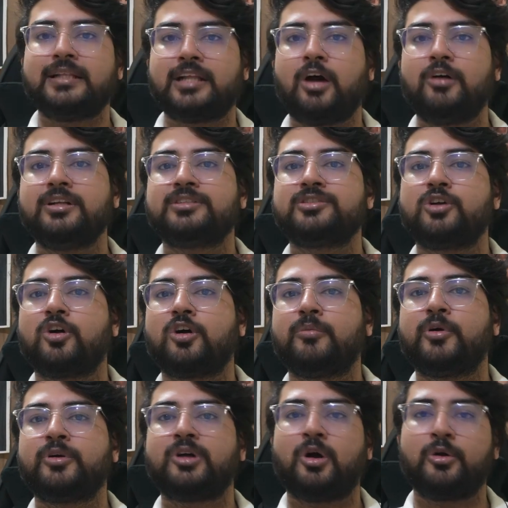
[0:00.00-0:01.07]
Now let's talk
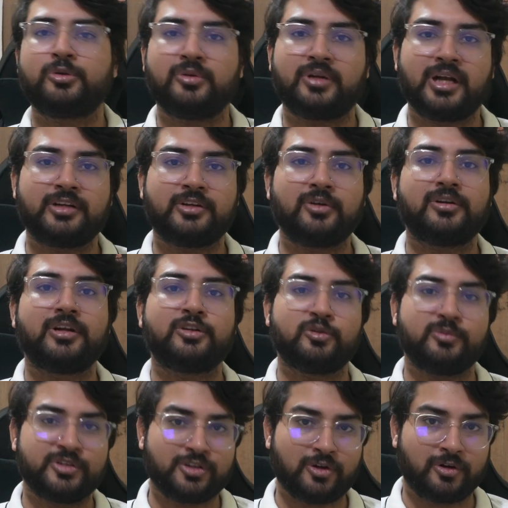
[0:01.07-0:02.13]
about how to get your
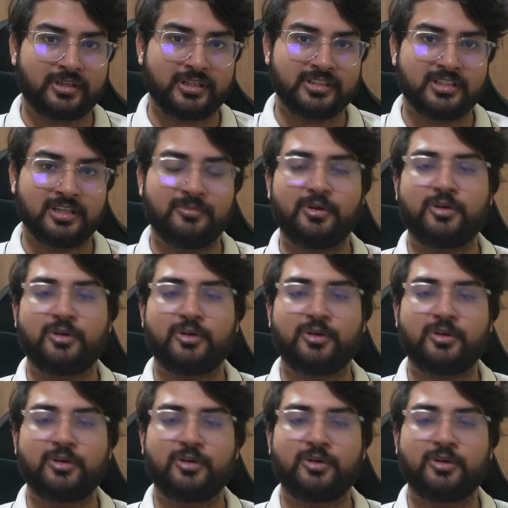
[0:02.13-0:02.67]
resume shortlisted,